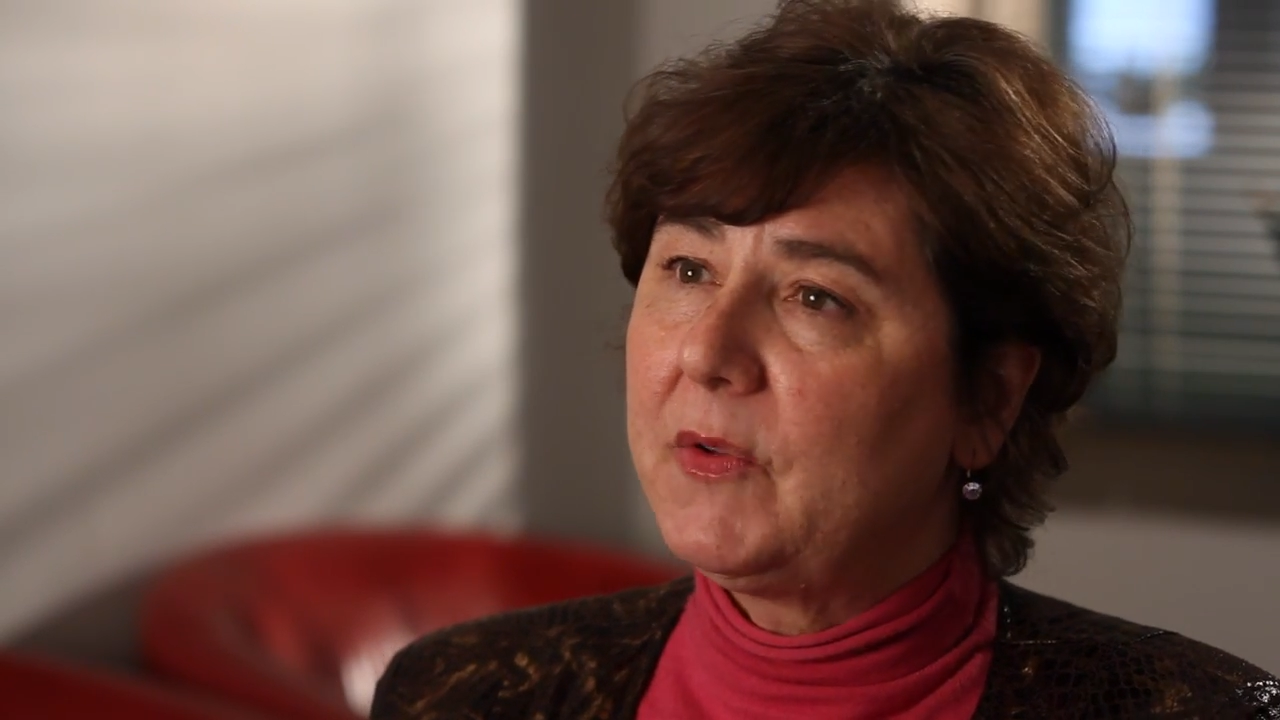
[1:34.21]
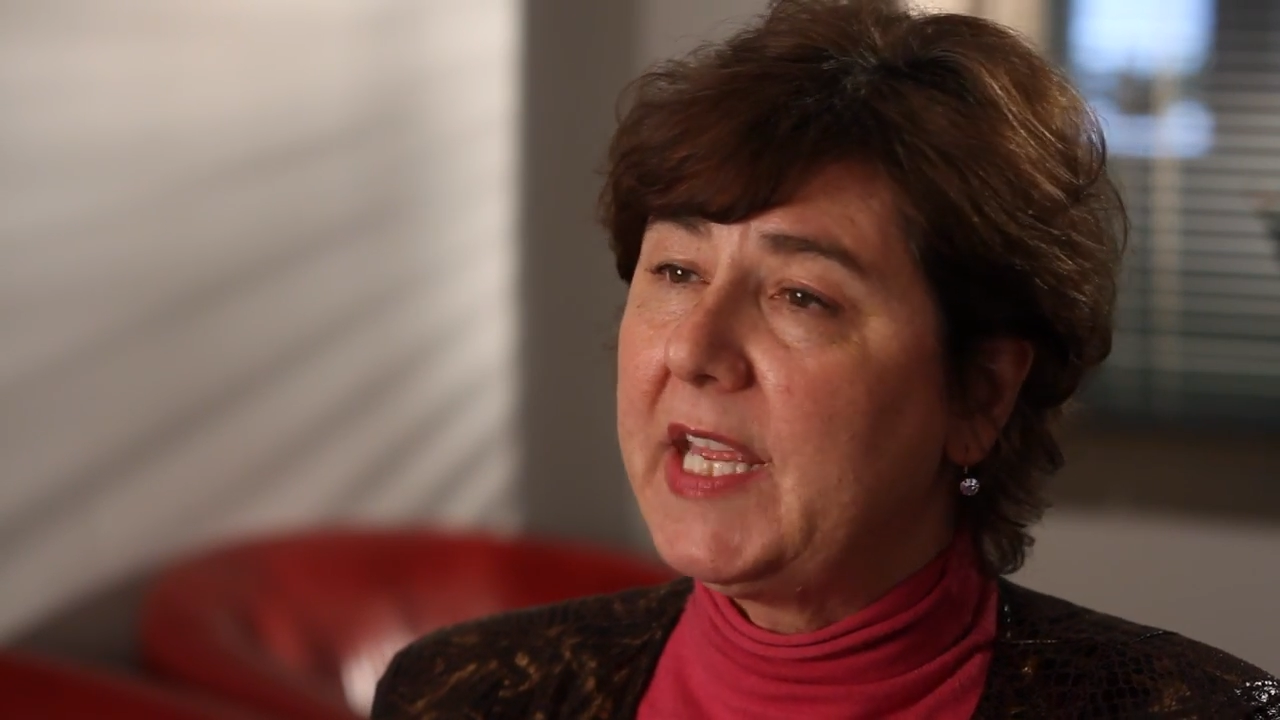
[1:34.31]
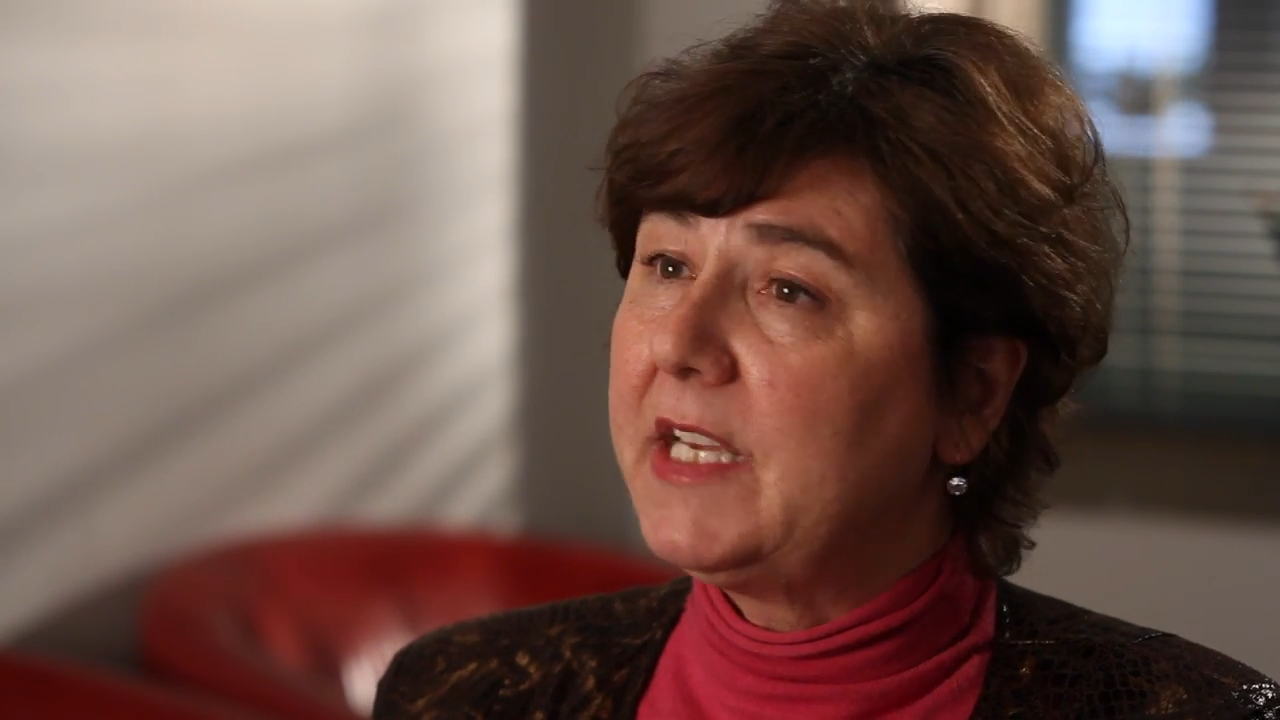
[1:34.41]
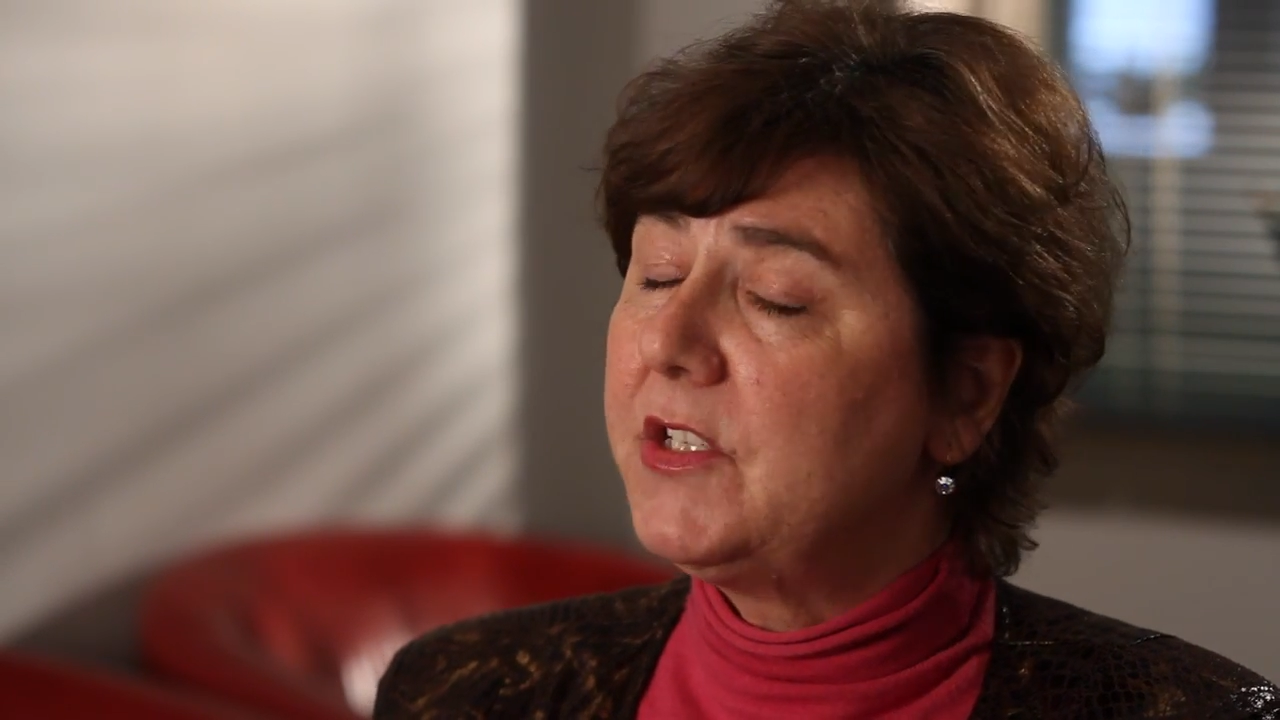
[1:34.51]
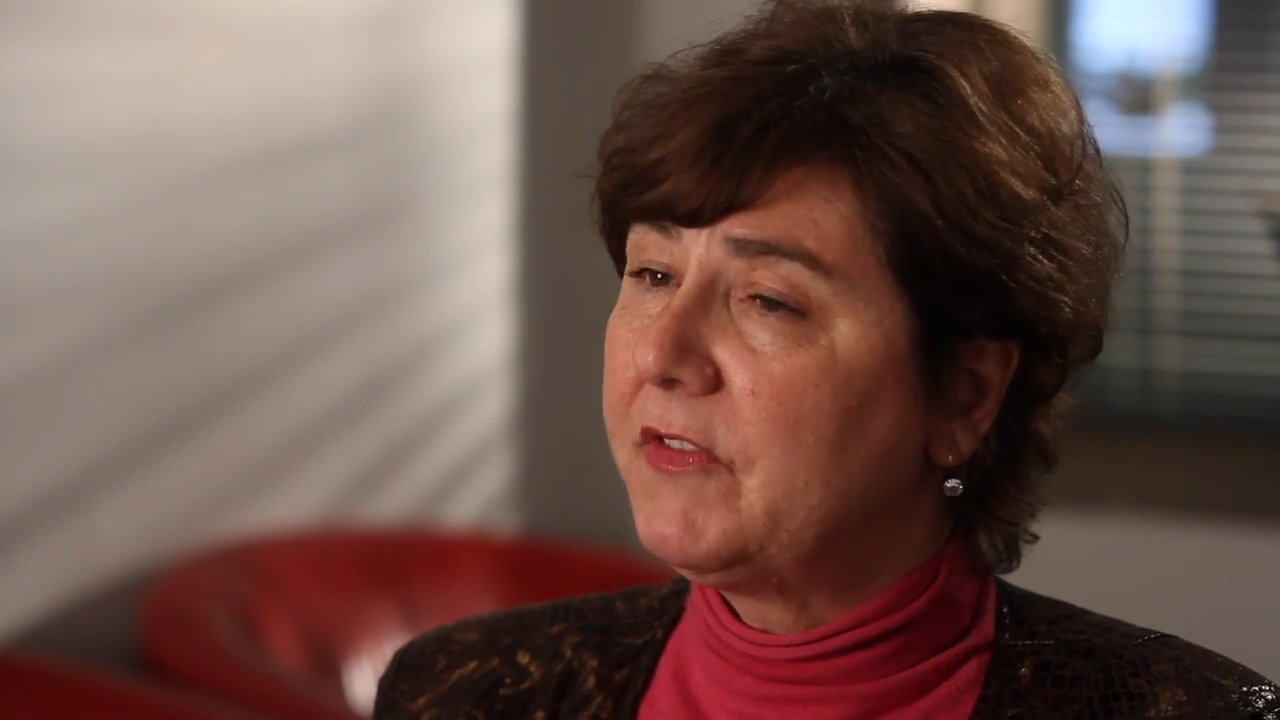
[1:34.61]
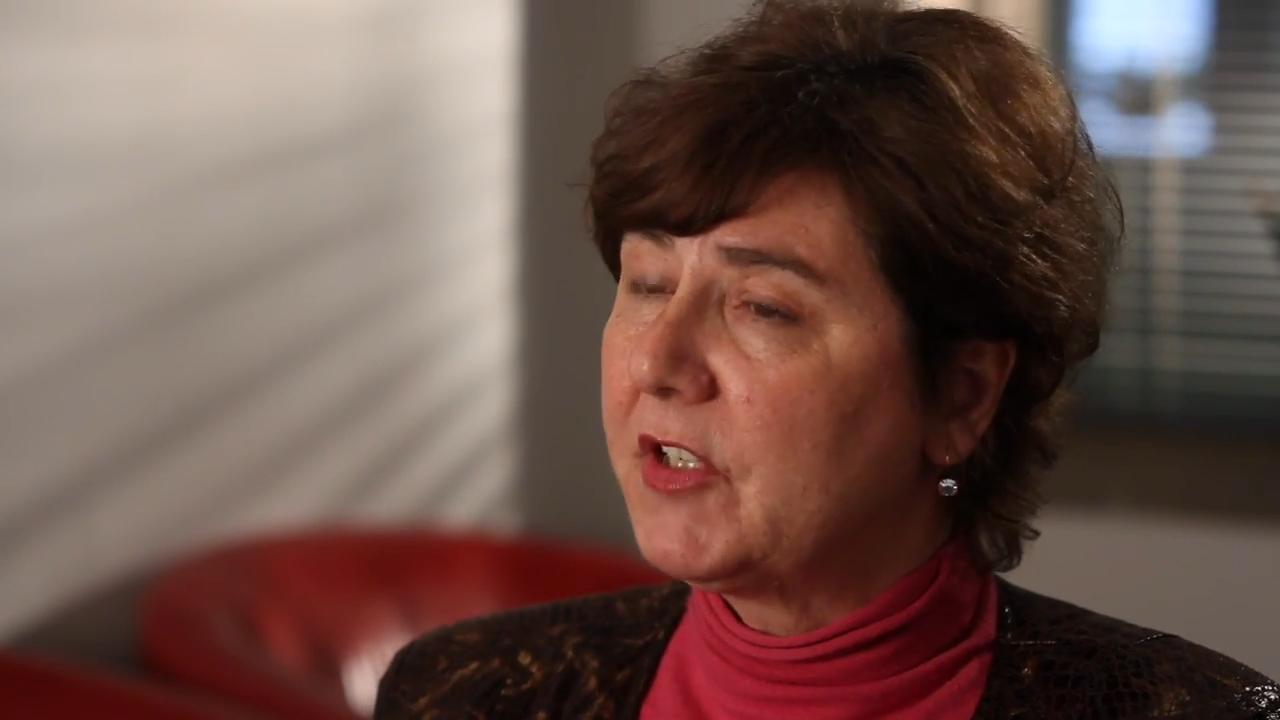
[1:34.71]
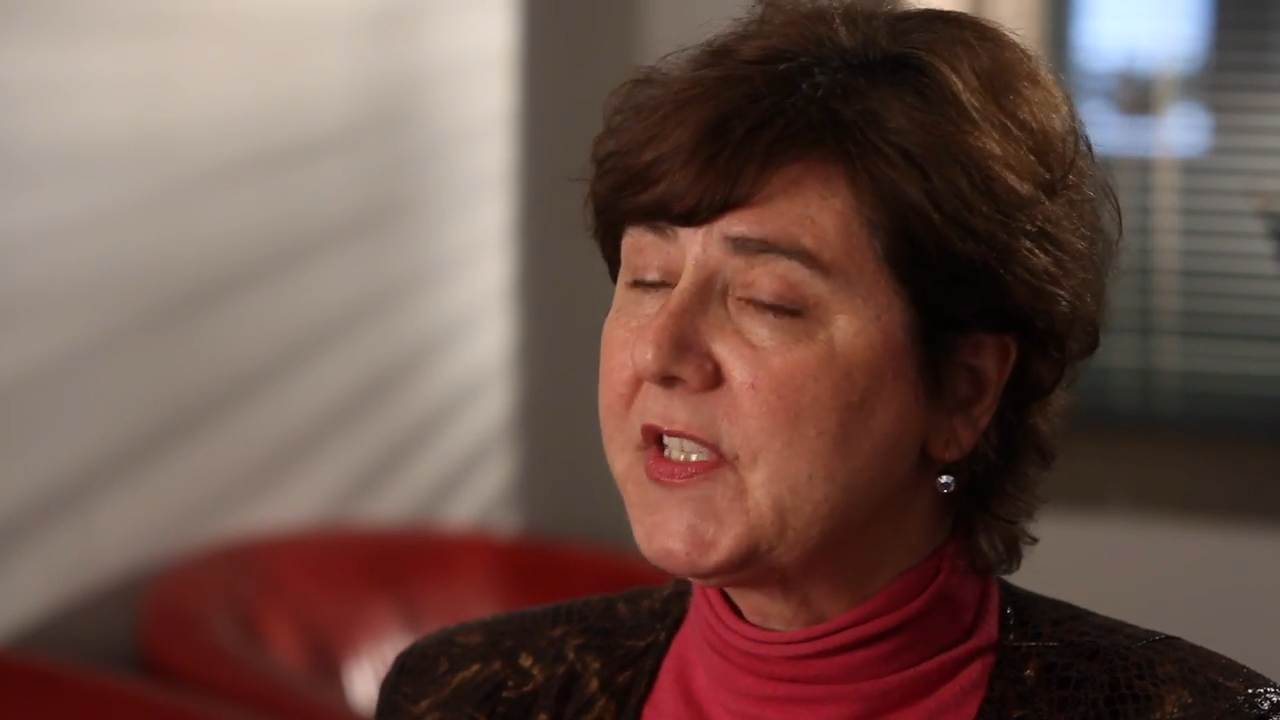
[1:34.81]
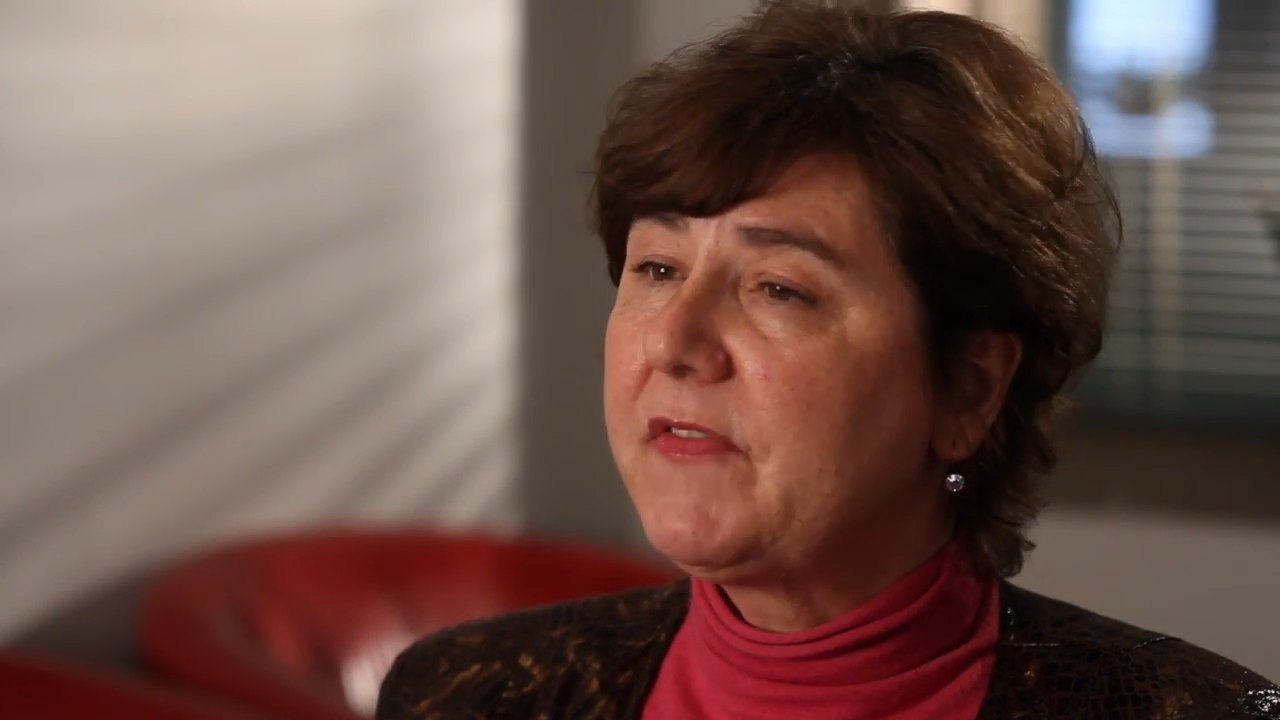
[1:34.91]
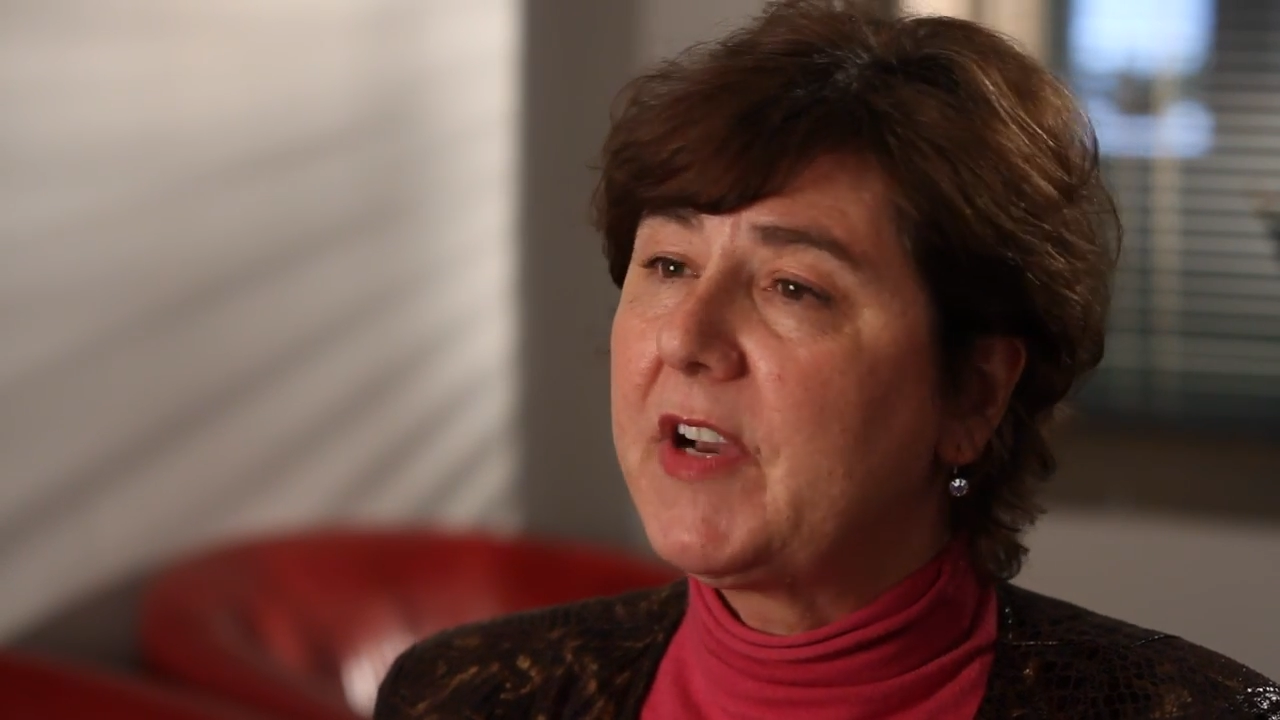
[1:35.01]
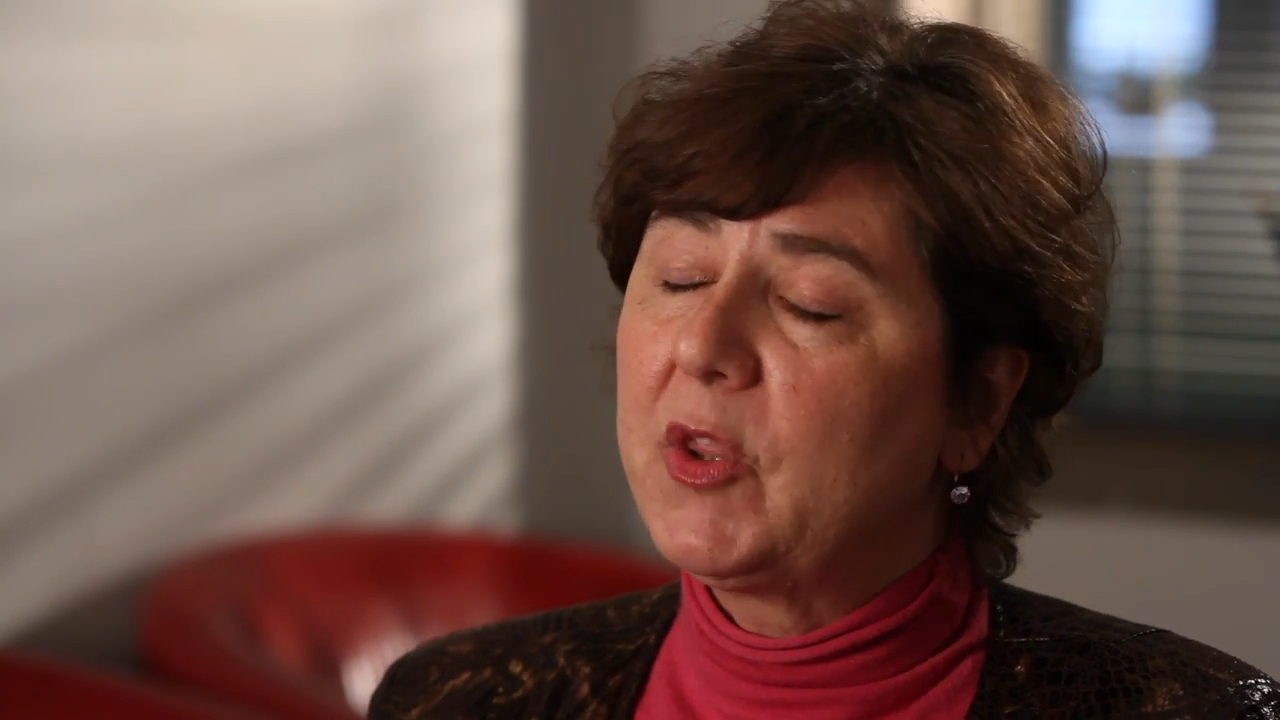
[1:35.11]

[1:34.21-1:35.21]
they can diversify